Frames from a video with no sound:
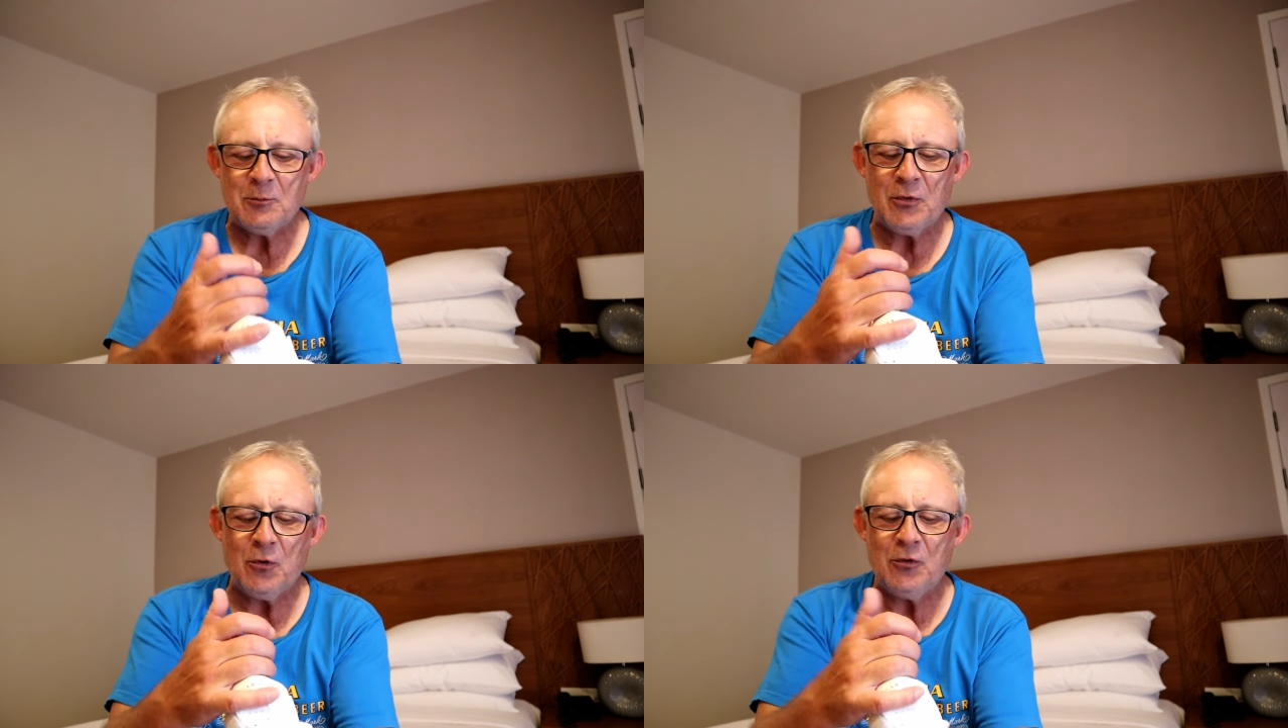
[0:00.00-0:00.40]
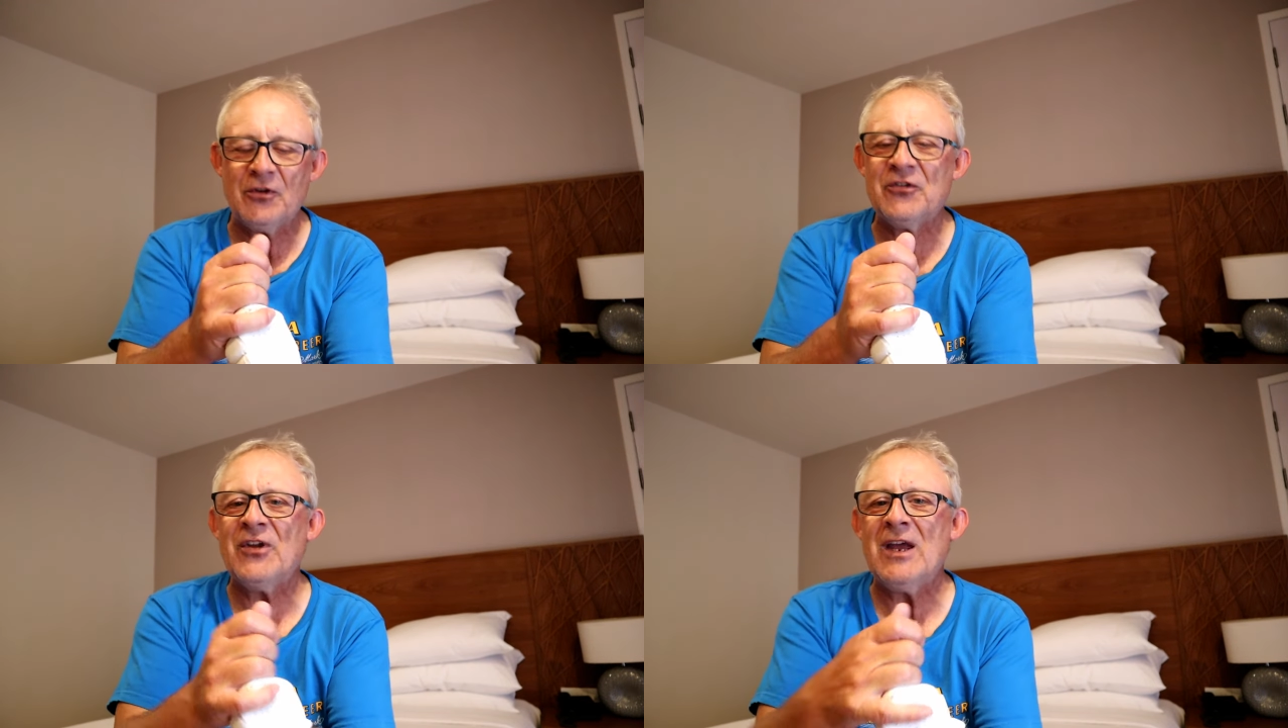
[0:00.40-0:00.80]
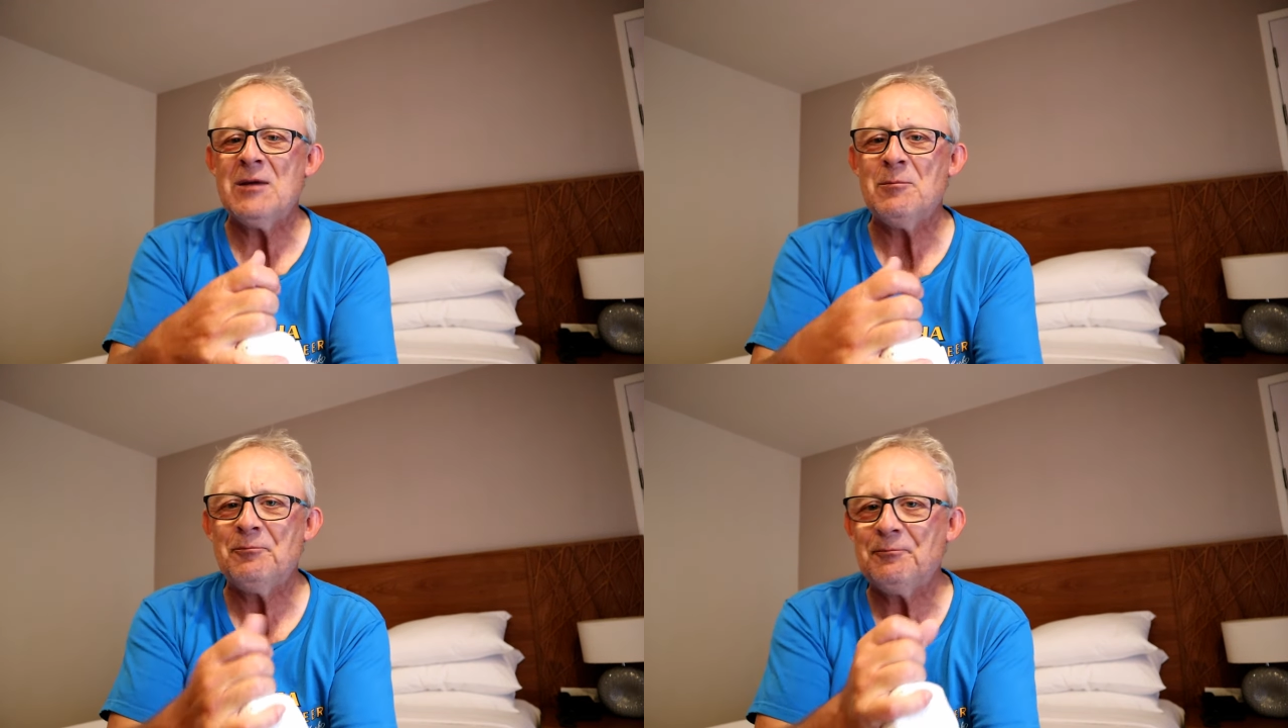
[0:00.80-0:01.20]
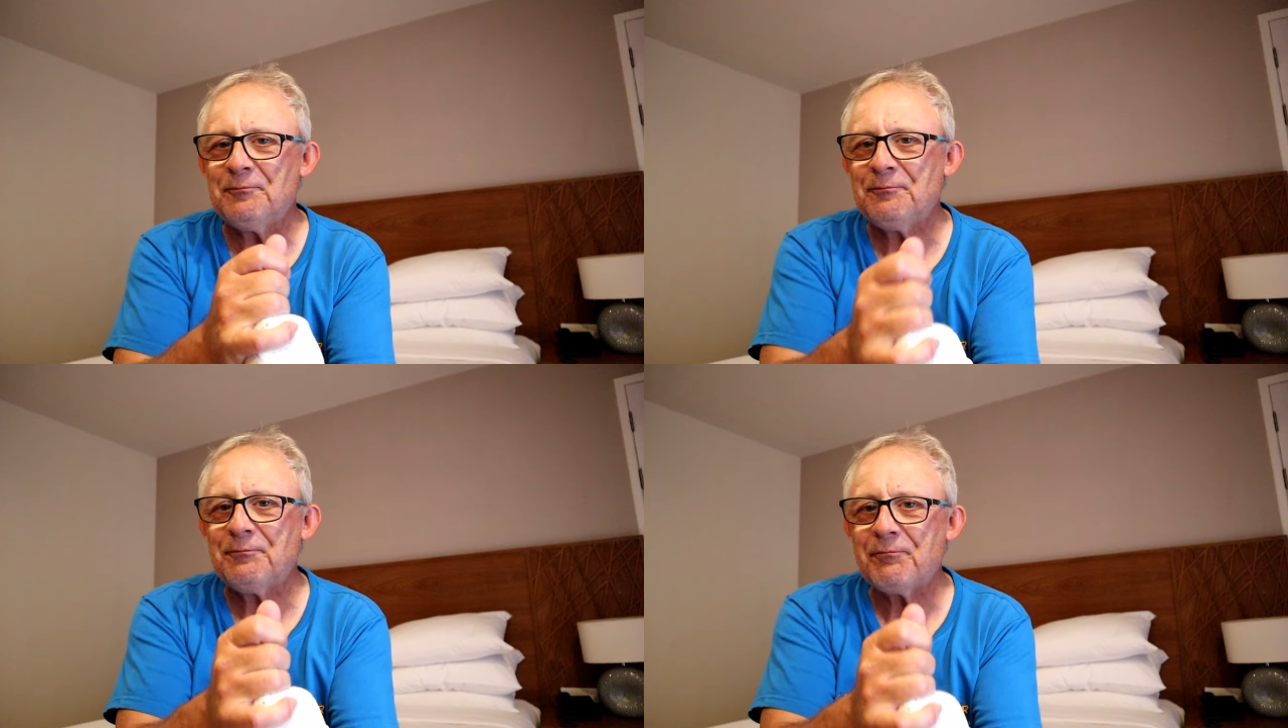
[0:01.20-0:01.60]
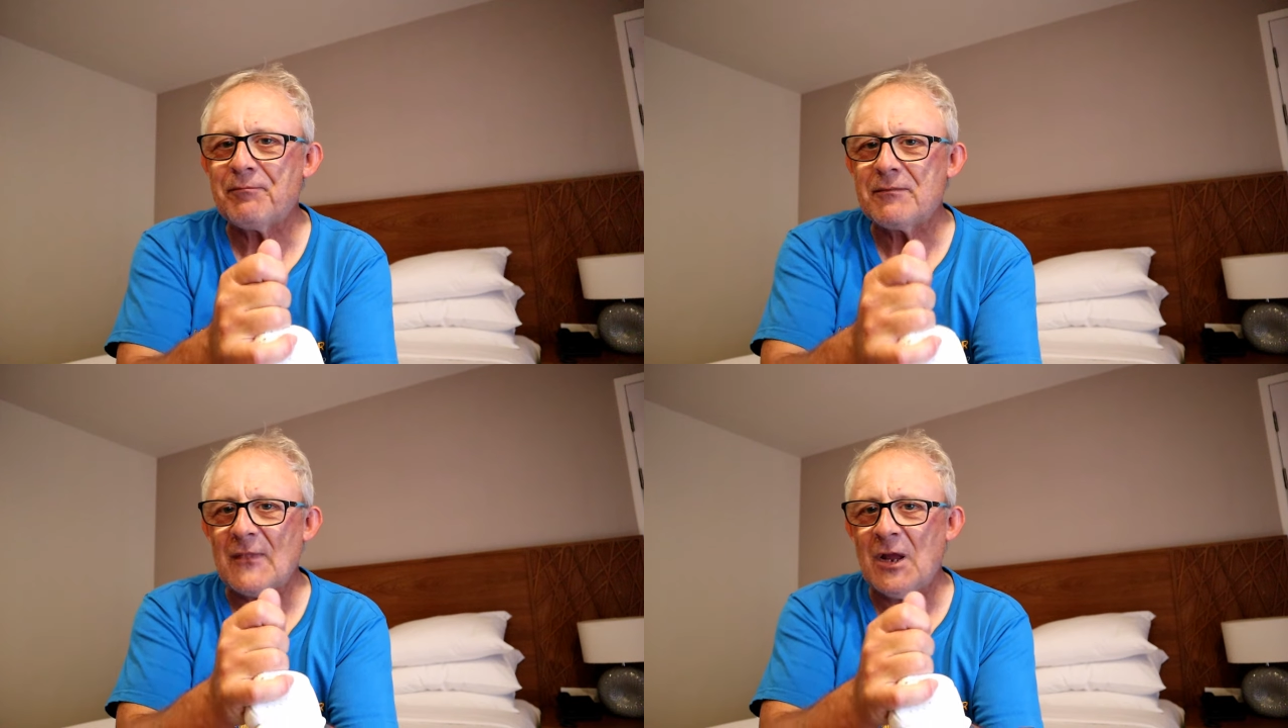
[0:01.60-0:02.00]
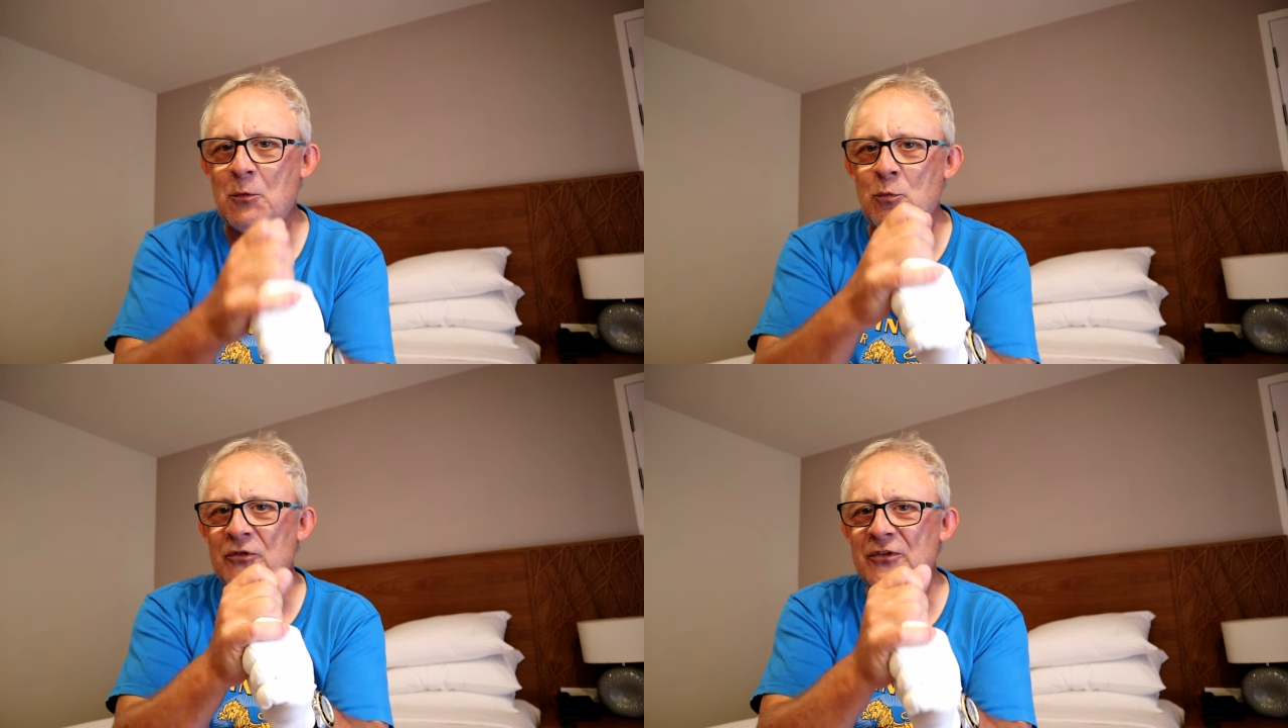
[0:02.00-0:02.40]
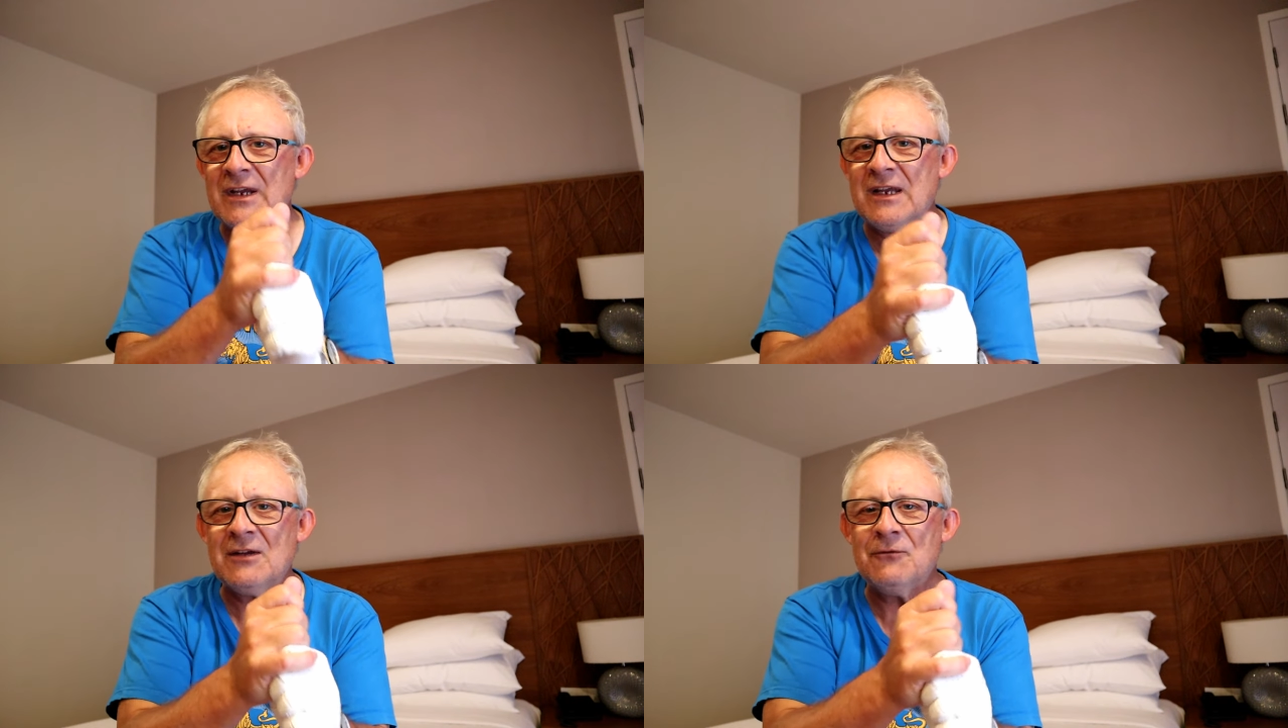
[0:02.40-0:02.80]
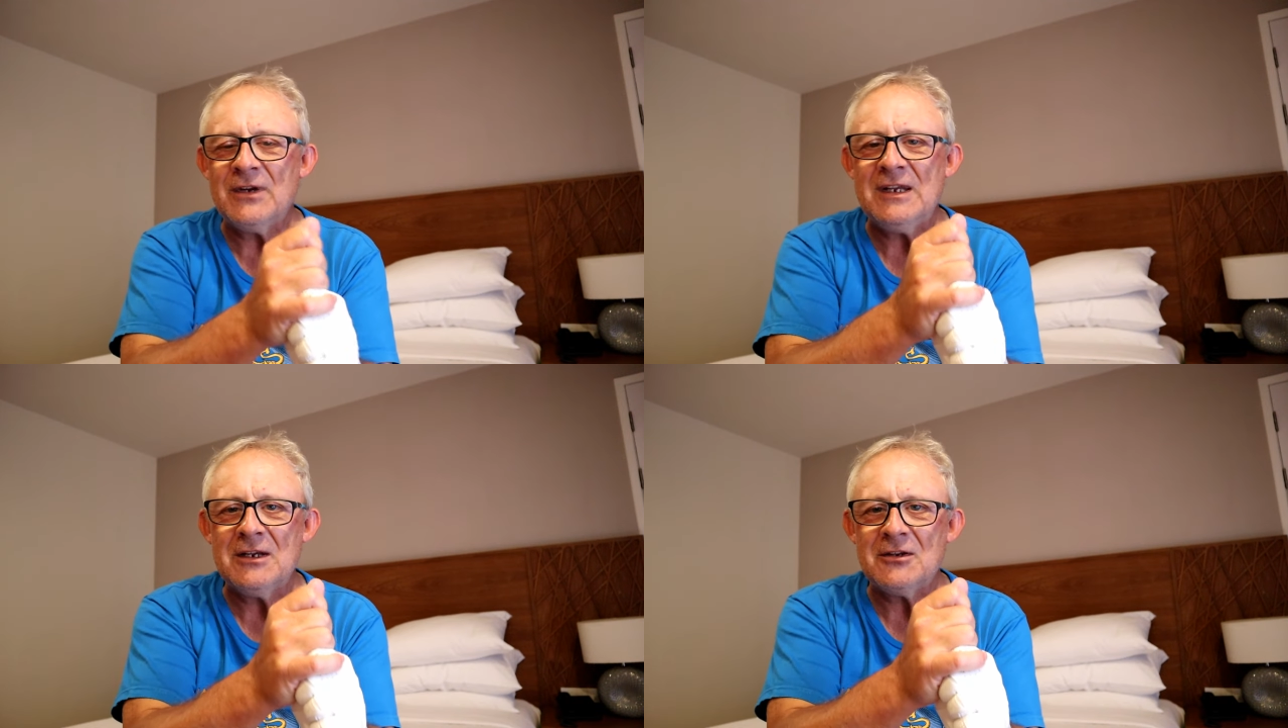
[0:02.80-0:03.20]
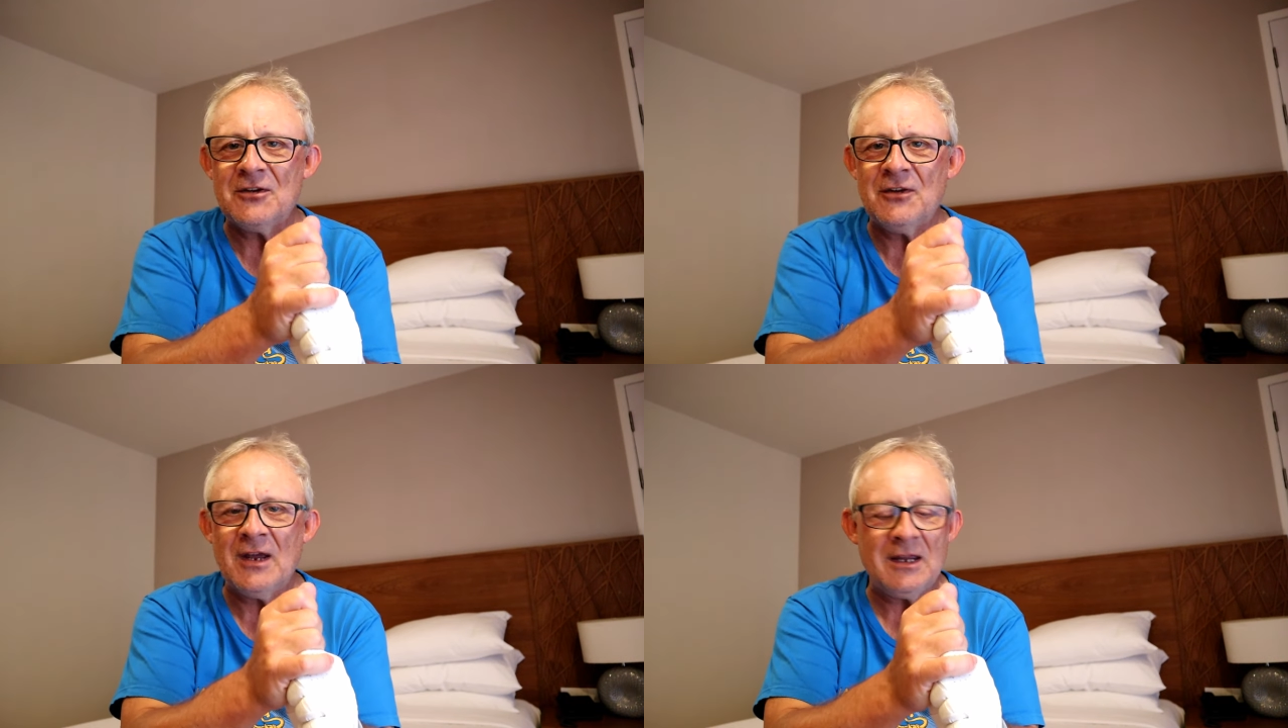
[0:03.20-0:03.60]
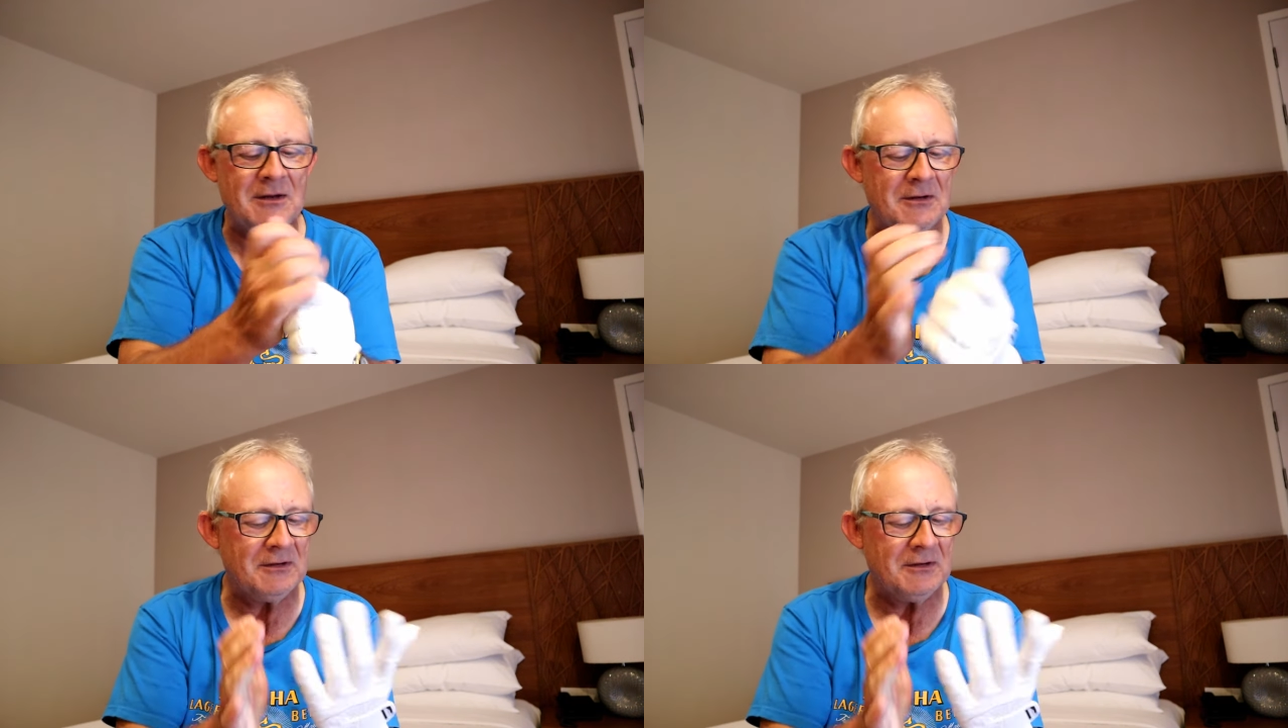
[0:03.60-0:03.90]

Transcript: But all the same, it wasn't inconvenient today.